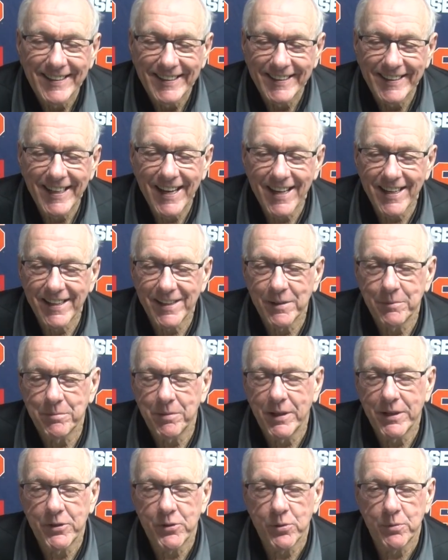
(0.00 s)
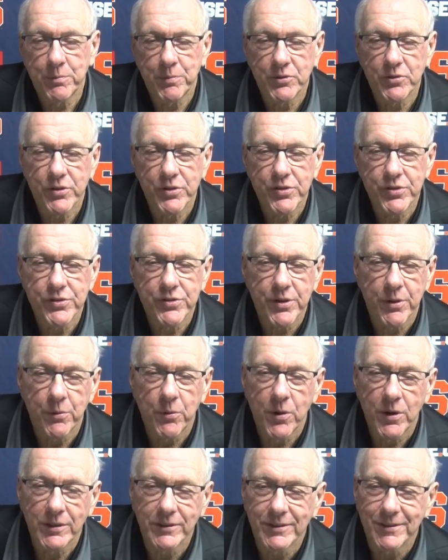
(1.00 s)
Yeah, he could play two positions at
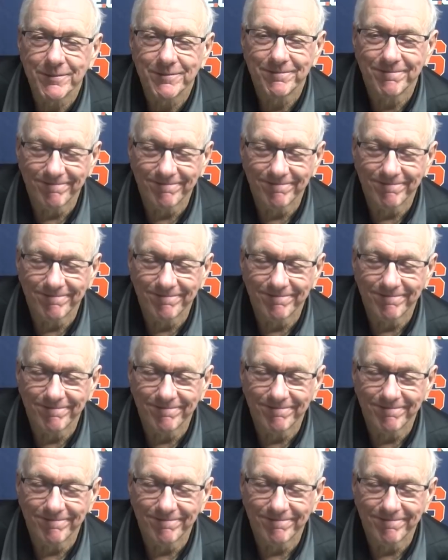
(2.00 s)
once.